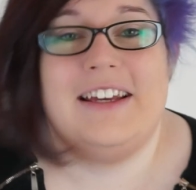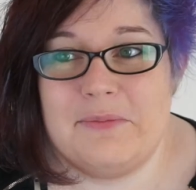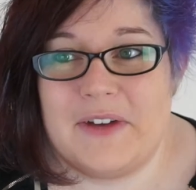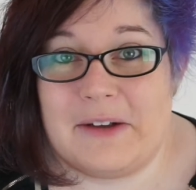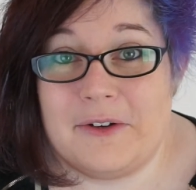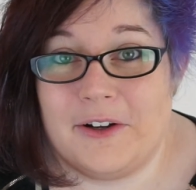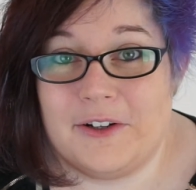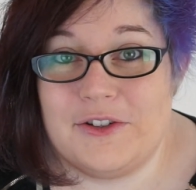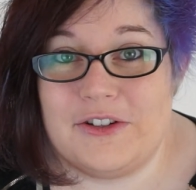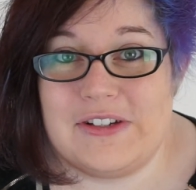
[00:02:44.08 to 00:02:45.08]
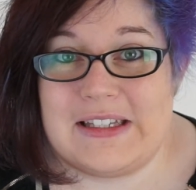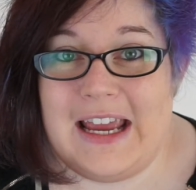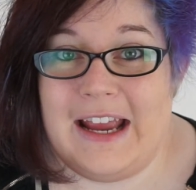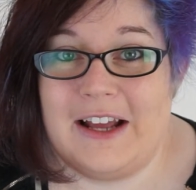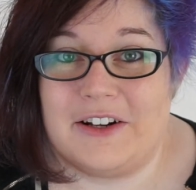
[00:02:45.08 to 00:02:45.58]
But I'm going on
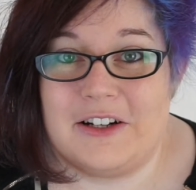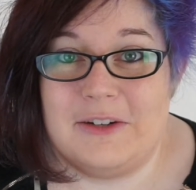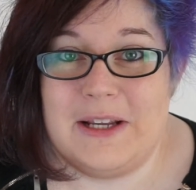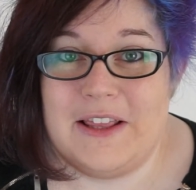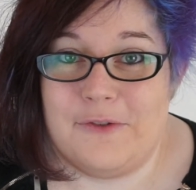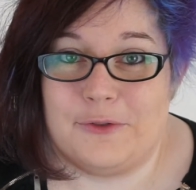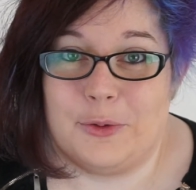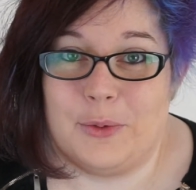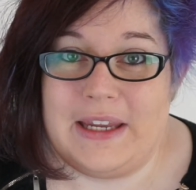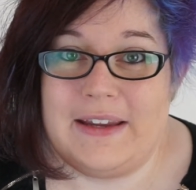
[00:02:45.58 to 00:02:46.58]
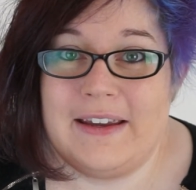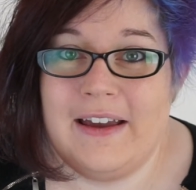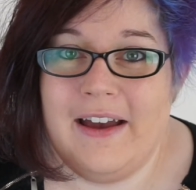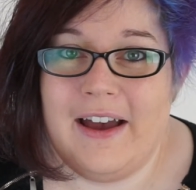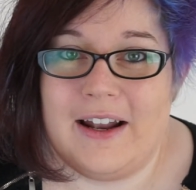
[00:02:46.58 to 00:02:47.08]
Tuesday and I'm gonna be there for a week
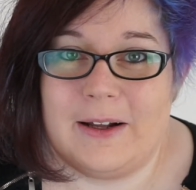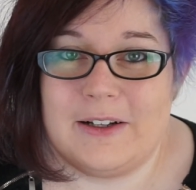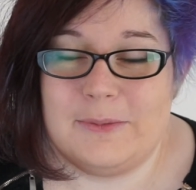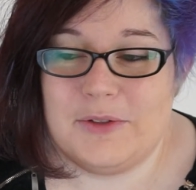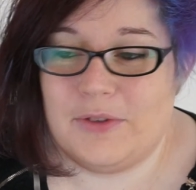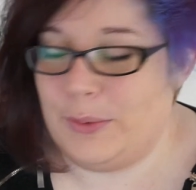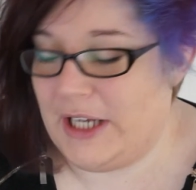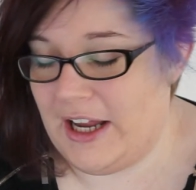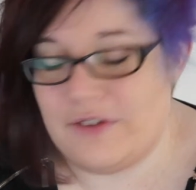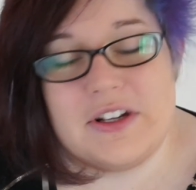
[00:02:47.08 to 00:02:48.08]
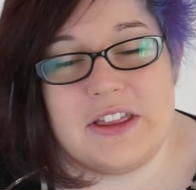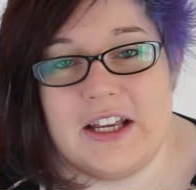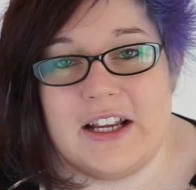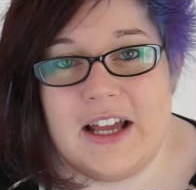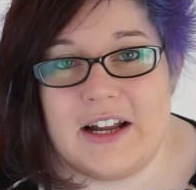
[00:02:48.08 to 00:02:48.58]
and I'm gonna be filming
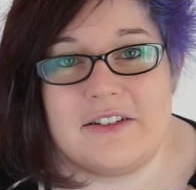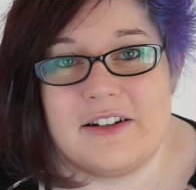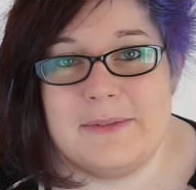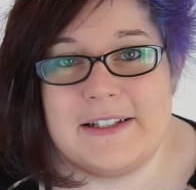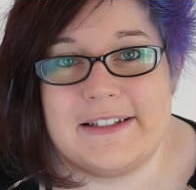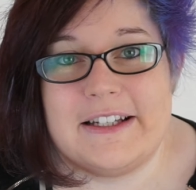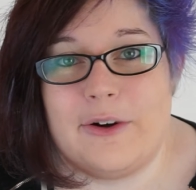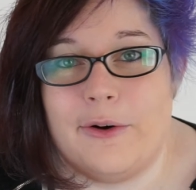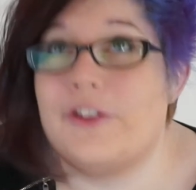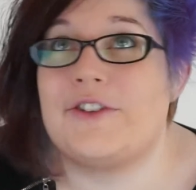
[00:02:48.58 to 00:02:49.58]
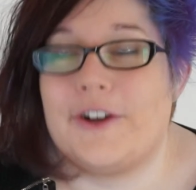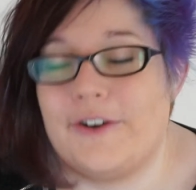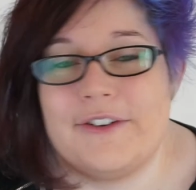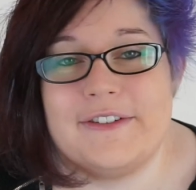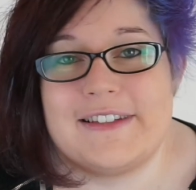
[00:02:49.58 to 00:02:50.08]
everything and I'm gonna be seeing all the
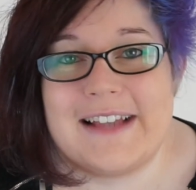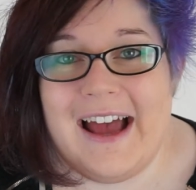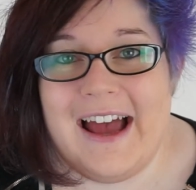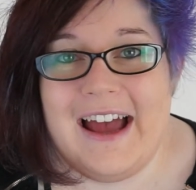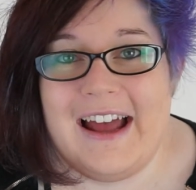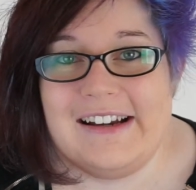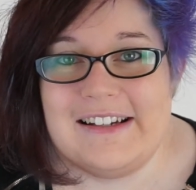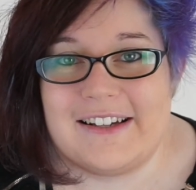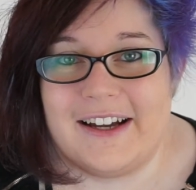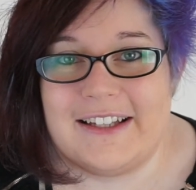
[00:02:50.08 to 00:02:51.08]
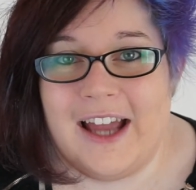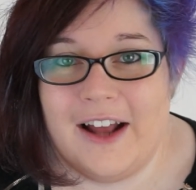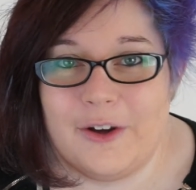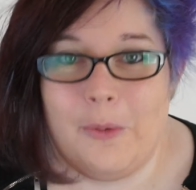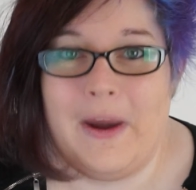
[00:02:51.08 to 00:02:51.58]
shows and I
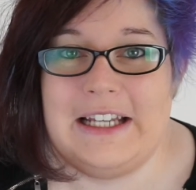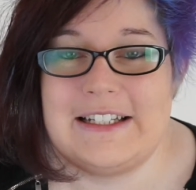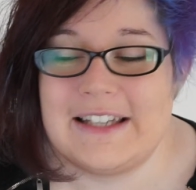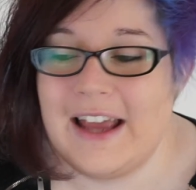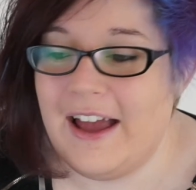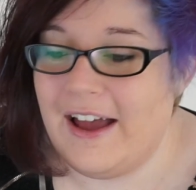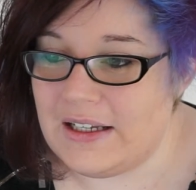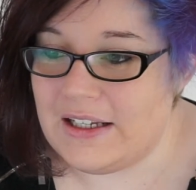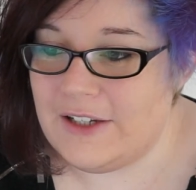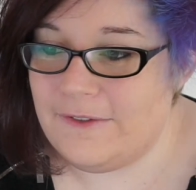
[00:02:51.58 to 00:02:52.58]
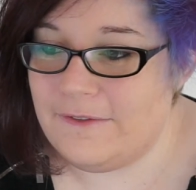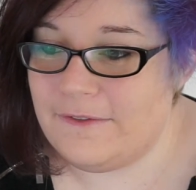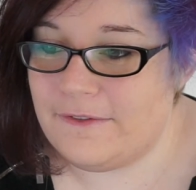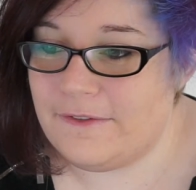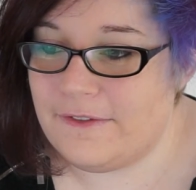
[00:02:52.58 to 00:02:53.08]
cannot wait.
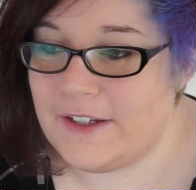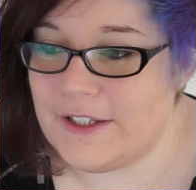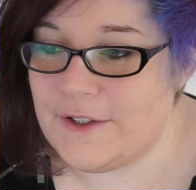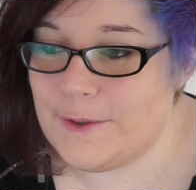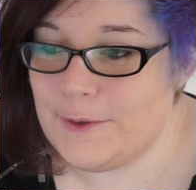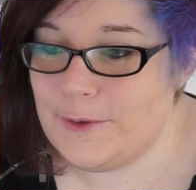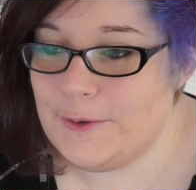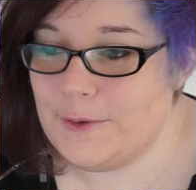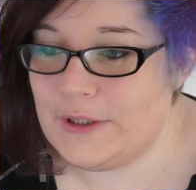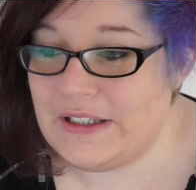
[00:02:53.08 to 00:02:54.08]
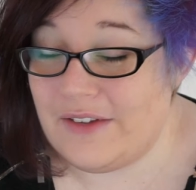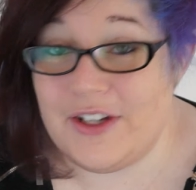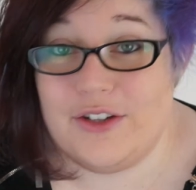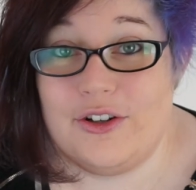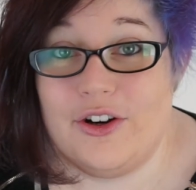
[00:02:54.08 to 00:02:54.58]
If you live
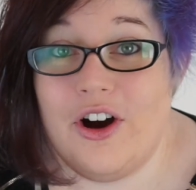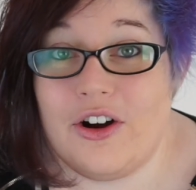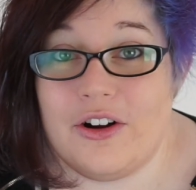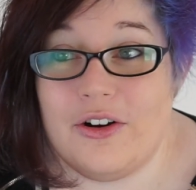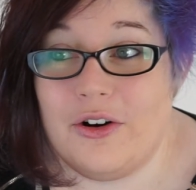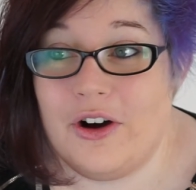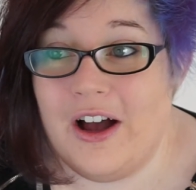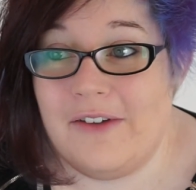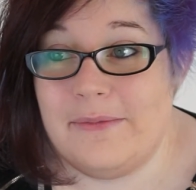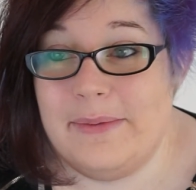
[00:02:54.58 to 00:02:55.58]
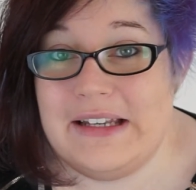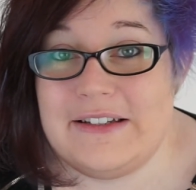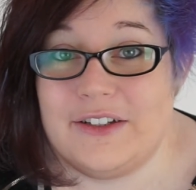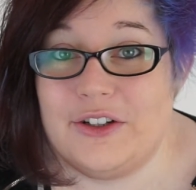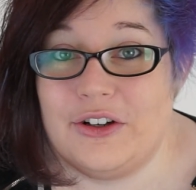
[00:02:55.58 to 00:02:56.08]
in New York or have been
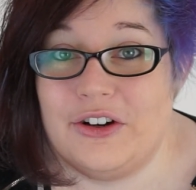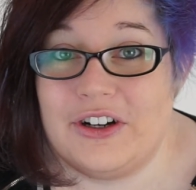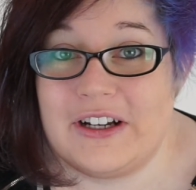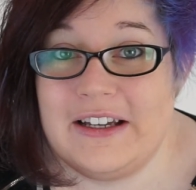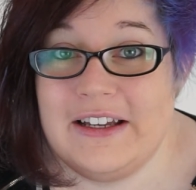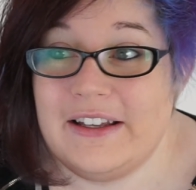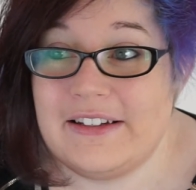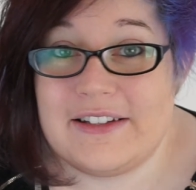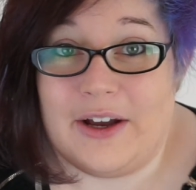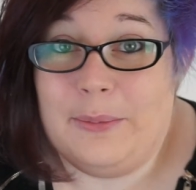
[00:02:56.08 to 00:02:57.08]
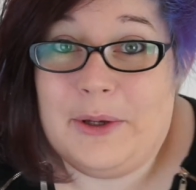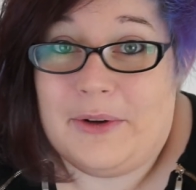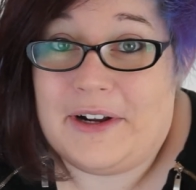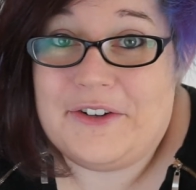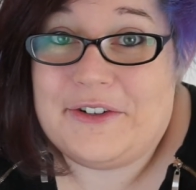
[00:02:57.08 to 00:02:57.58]
to New York, tell me
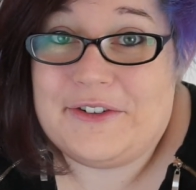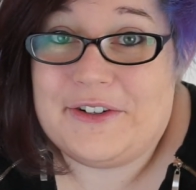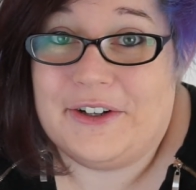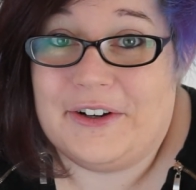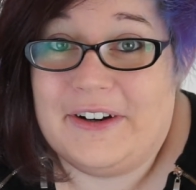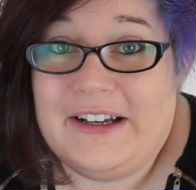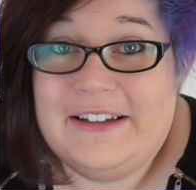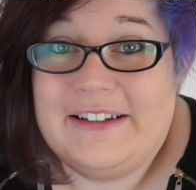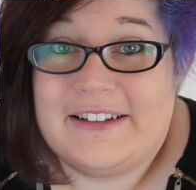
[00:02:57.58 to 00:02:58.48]
what I should do.